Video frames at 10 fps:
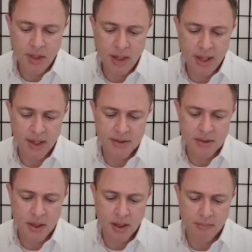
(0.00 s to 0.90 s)
And
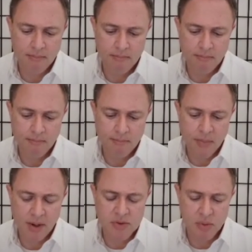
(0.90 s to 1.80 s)

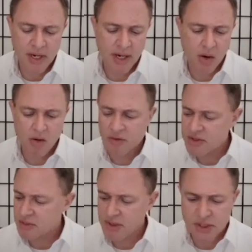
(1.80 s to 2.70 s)
I was reading over
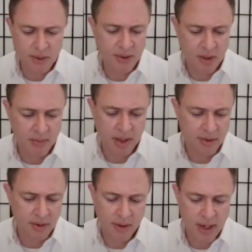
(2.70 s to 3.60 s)
some material about
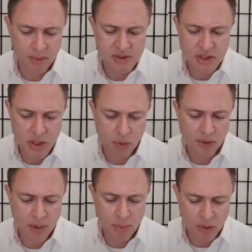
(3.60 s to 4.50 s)
her, and I wasn't the
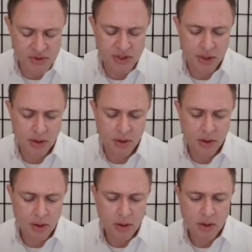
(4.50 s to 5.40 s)
only person
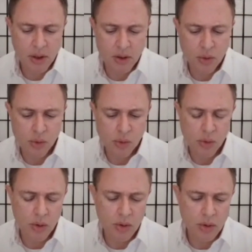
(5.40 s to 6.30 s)

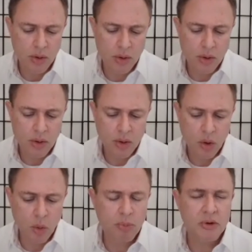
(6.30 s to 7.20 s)
who
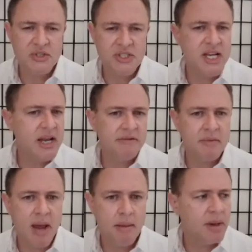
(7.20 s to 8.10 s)
perceived
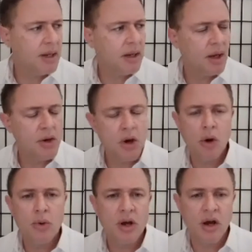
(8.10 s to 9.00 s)
maybe a
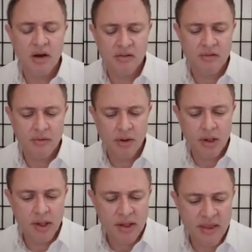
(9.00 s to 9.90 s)
note of
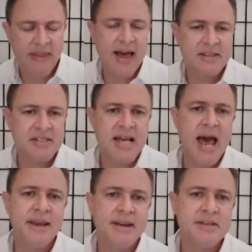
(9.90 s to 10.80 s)
that
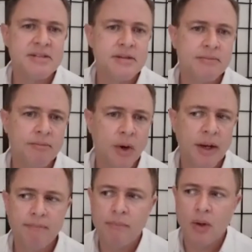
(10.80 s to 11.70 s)
sadness, right?